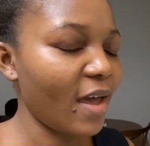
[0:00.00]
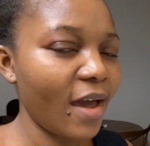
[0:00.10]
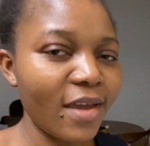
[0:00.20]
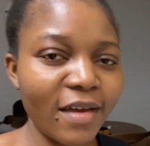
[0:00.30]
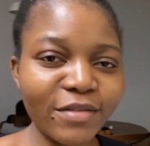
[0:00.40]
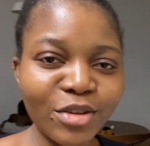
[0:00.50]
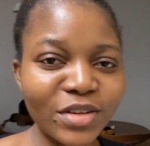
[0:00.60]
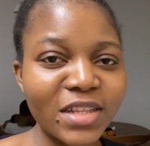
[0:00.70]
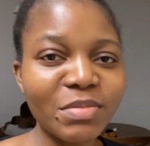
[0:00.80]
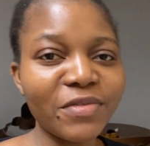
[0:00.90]
I have
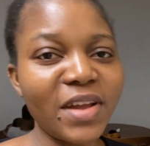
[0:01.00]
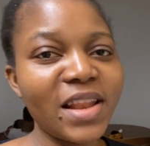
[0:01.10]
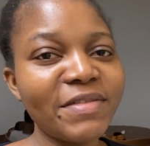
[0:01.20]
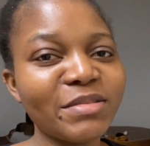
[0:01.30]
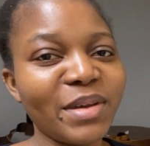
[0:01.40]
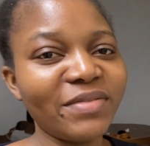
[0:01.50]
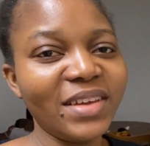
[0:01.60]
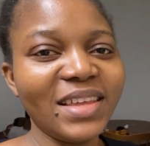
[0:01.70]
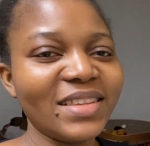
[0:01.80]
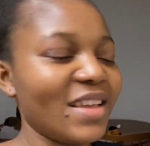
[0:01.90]
done it before I left my
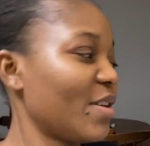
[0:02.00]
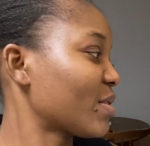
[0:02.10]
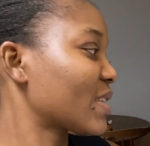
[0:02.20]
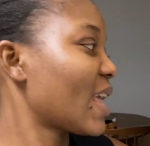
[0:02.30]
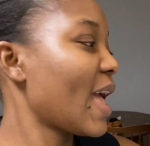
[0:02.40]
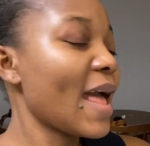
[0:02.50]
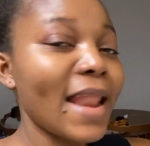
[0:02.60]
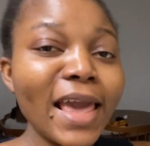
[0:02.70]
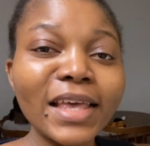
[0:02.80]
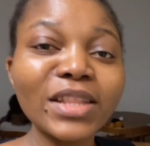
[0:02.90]
father's house.
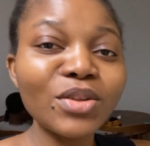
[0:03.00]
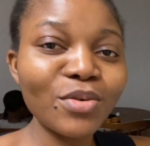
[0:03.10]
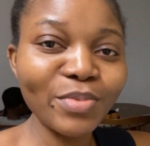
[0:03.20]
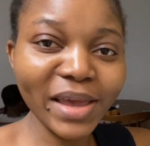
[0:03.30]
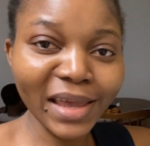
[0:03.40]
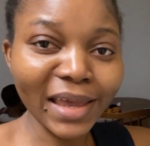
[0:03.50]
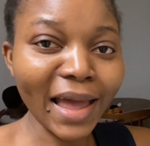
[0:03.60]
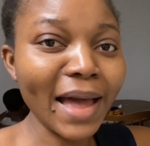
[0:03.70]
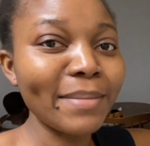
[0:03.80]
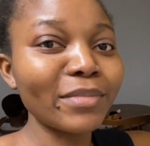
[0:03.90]
Like, no way
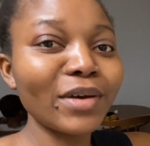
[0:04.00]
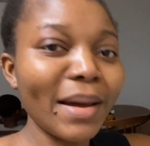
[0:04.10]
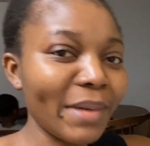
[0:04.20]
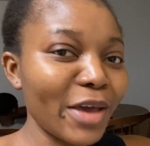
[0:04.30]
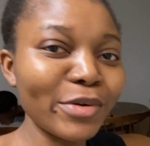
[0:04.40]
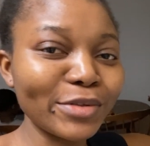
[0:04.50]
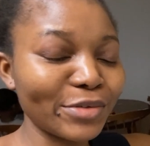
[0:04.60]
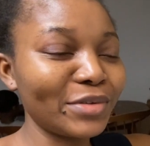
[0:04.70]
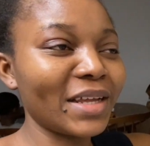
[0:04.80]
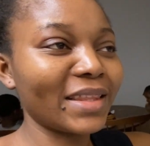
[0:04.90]
am I going
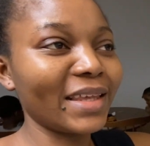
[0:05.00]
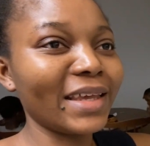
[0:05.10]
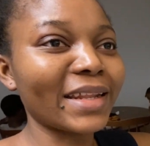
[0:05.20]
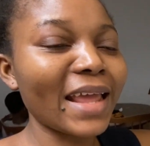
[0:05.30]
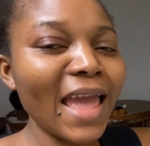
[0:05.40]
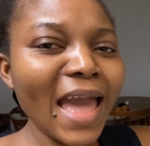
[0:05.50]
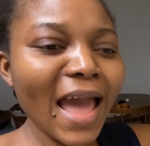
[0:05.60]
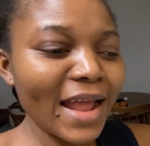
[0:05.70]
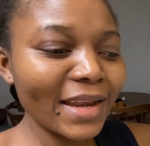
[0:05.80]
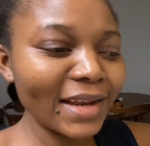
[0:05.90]
to do that again.
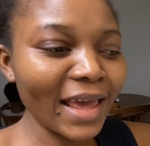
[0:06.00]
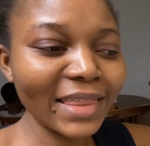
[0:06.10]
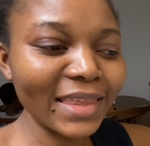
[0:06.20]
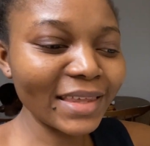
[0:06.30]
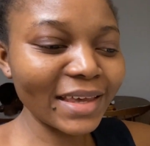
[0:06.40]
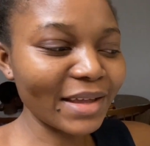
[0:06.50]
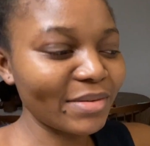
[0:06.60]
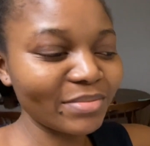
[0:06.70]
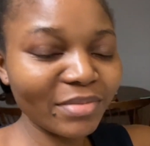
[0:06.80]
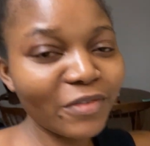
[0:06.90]
And I think
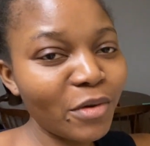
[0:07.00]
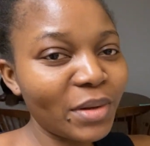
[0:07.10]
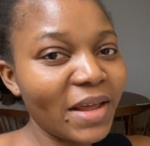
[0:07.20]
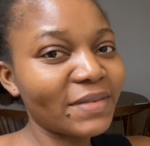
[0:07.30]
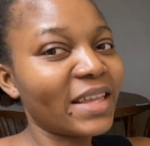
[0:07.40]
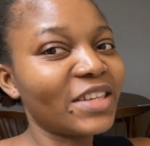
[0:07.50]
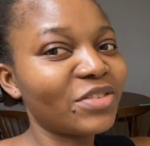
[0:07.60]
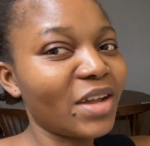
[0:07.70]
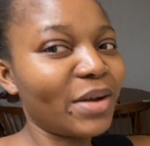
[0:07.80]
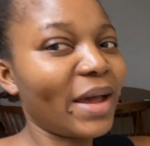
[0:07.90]
before we left
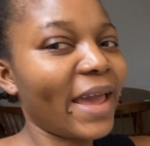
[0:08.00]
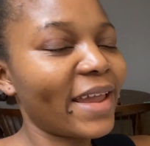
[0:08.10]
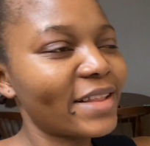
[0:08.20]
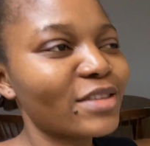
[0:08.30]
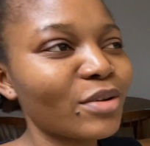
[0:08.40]
Nigeria, I heard